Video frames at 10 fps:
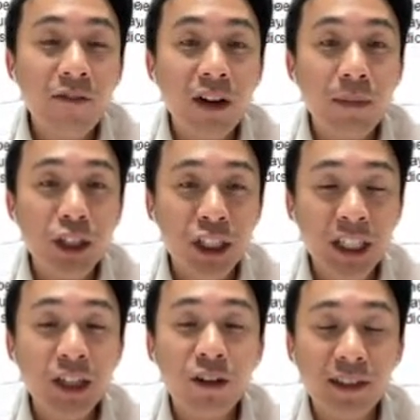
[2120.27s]
very much
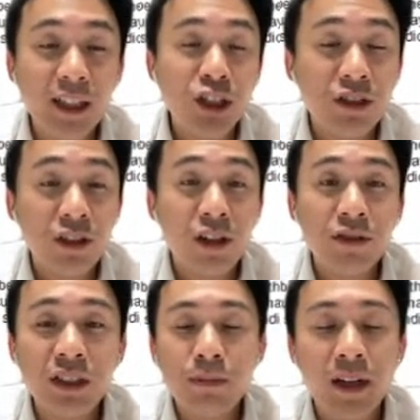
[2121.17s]
here on SGX
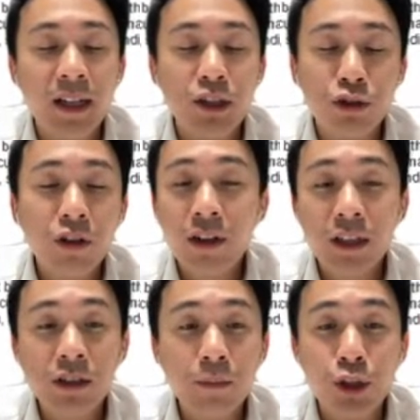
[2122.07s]
Securities Market through your
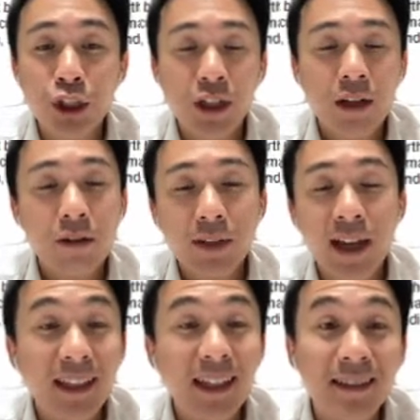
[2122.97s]
regular stock brokerage account
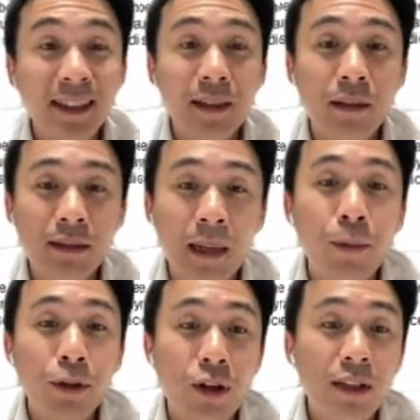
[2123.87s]
and in Sing-
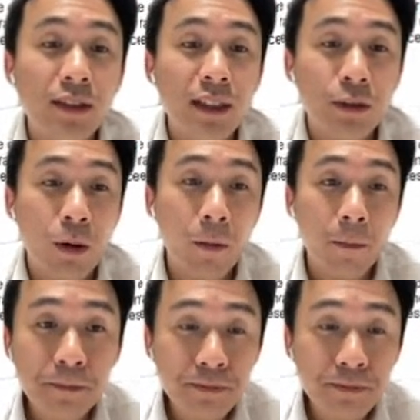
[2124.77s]
Singapore dollars as well.